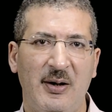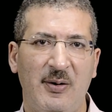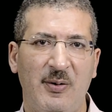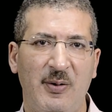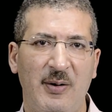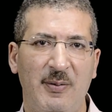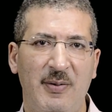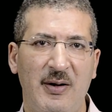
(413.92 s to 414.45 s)

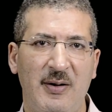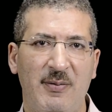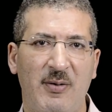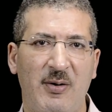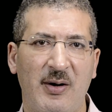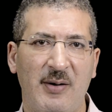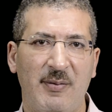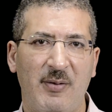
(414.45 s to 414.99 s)
will be
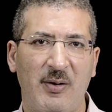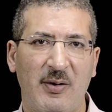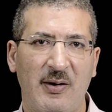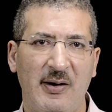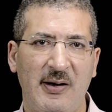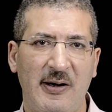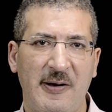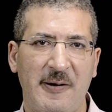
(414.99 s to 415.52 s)
more and more
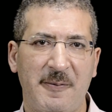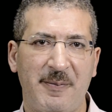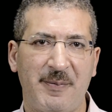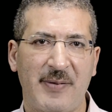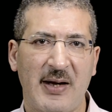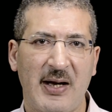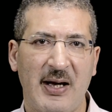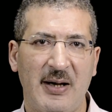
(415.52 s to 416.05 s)
clear
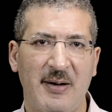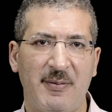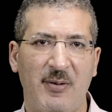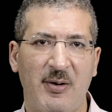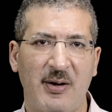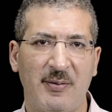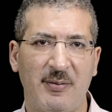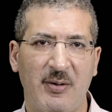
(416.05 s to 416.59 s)
and
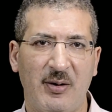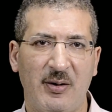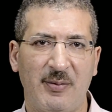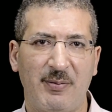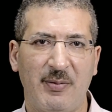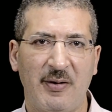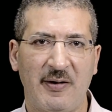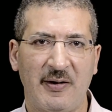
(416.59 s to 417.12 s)
more
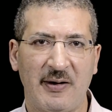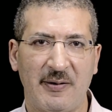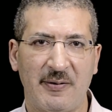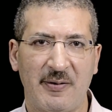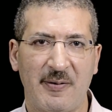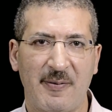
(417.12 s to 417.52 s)
positive.